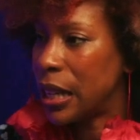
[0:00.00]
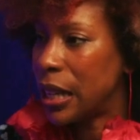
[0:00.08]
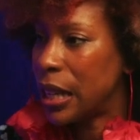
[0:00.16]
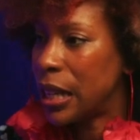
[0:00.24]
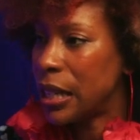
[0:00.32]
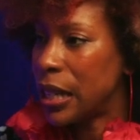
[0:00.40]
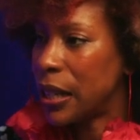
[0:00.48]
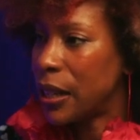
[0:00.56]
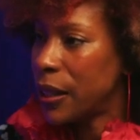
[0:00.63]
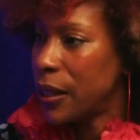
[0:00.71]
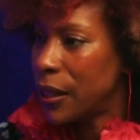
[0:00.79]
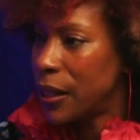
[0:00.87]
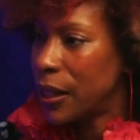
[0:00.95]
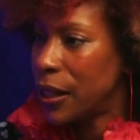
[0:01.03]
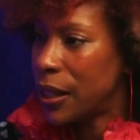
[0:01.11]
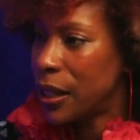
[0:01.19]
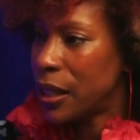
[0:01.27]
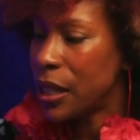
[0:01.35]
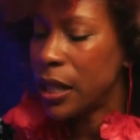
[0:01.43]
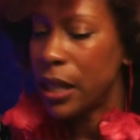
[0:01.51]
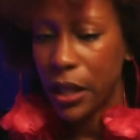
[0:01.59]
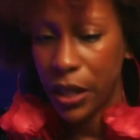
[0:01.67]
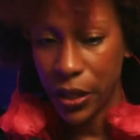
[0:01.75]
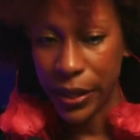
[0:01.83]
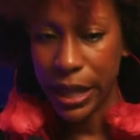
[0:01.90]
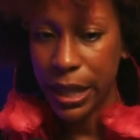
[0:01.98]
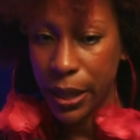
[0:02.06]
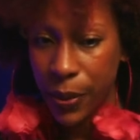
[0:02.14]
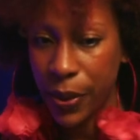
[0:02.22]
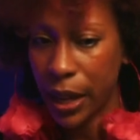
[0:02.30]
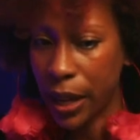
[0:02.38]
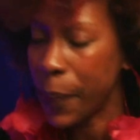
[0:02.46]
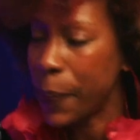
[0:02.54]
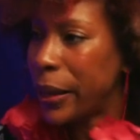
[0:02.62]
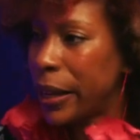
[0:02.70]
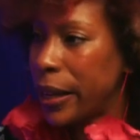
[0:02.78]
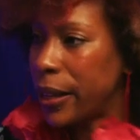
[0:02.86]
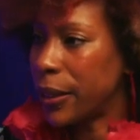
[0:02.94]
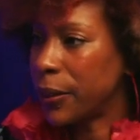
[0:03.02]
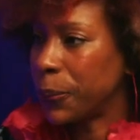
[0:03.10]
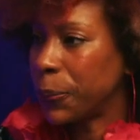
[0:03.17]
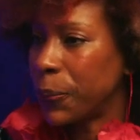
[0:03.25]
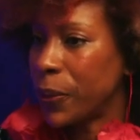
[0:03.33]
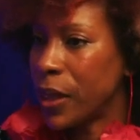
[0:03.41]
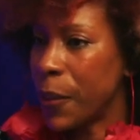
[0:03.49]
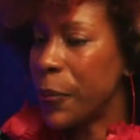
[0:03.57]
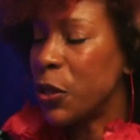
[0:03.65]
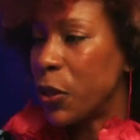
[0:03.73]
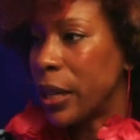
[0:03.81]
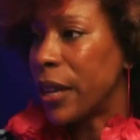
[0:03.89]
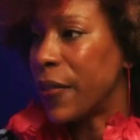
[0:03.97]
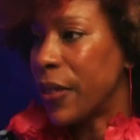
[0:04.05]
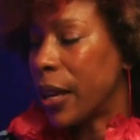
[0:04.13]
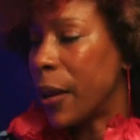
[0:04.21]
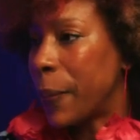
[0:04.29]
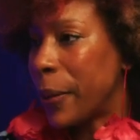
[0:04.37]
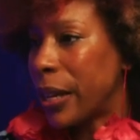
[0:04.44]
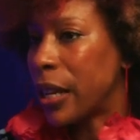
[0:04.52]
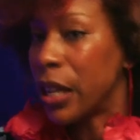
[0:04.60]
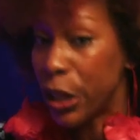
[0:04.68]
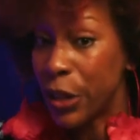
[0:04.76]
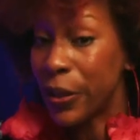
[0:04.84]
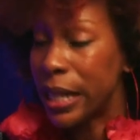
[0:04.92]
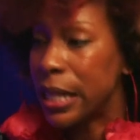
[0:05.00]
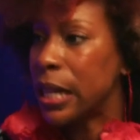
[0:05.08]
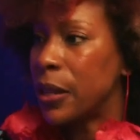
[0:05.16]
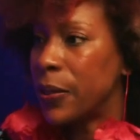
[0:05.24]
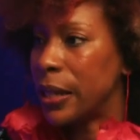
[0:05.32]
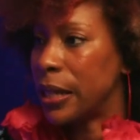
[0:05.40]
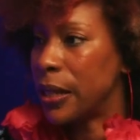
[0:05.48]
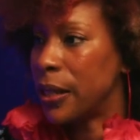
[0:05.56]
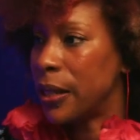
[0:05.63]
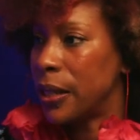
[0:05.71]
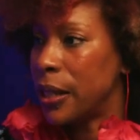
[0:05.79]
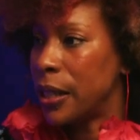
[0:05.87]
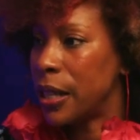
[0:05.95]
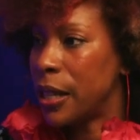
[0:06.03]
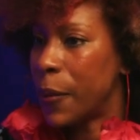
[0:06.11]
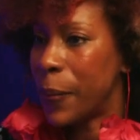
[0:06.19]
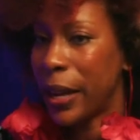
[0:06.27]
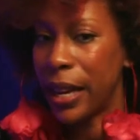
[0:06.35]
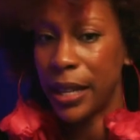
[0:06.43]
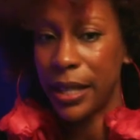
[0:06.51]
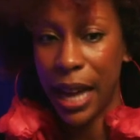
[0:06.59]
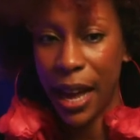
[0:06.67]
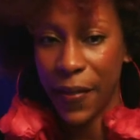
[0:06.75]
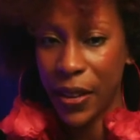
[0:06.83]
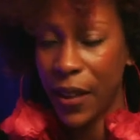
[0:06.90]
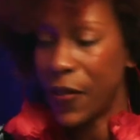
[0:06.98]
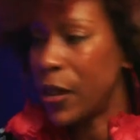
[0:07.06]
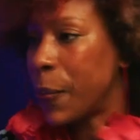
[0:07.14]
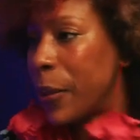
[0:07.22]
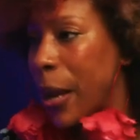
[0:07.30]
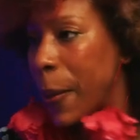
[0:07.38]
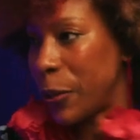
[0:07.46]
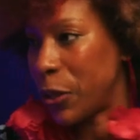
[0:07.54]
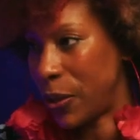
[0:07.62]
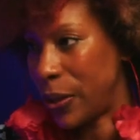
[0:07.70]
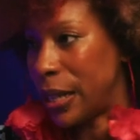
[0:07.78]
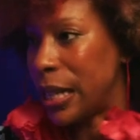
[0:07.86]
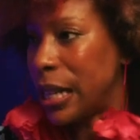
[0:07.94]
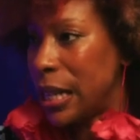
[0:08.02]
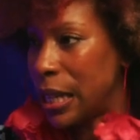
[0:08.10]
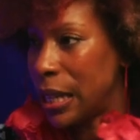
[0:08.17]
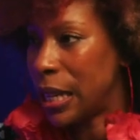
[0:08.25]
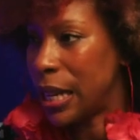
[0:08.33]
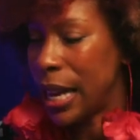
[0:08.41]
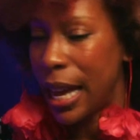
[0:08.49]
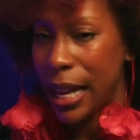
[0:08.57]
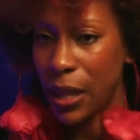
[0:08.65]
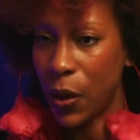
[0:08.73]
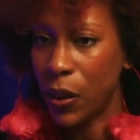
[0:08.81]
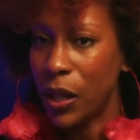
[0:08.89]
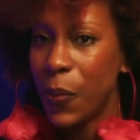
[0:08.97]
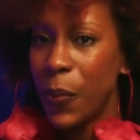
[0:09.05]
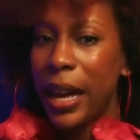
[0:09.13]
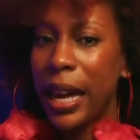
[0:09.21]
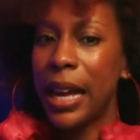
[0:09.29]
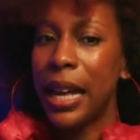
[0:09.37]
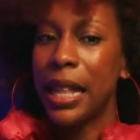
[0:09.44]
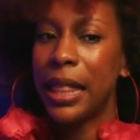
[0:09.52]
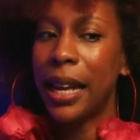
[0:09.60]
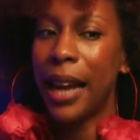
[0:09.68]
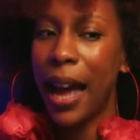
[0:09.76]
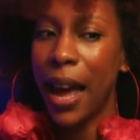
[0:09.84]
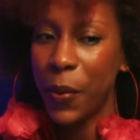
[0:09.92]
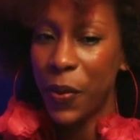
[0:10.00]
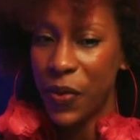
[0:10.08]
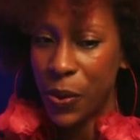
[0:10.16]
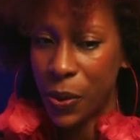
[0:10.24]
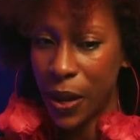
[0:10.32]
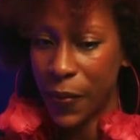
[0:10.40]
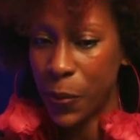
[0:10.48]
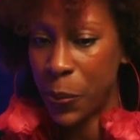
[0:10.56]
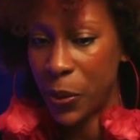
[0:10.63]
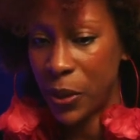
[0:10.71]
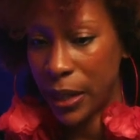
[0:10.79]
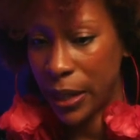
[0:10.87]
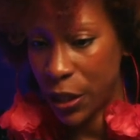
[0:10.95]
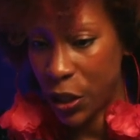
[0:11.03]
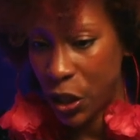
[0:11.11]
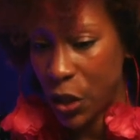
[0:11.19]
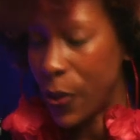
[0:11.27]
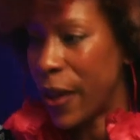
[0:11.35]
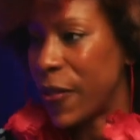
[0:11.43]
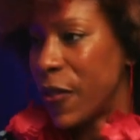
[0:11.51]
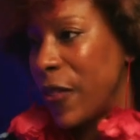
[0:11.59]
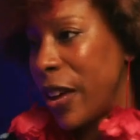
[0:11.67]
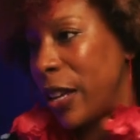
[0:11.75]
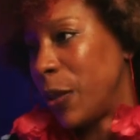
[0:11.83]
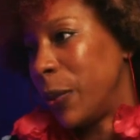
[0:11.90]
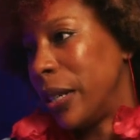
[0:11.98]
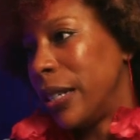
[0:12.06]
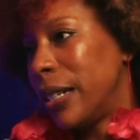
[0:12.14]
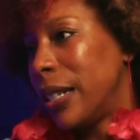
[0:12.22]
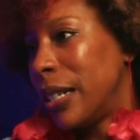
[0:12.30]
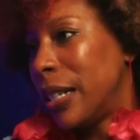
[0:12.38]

I said, huh? She said, you need to own the company, the majority of the company. You need to own it because I've given them an opportunity. And the only way that I would feel comfortable is unless you have the final word.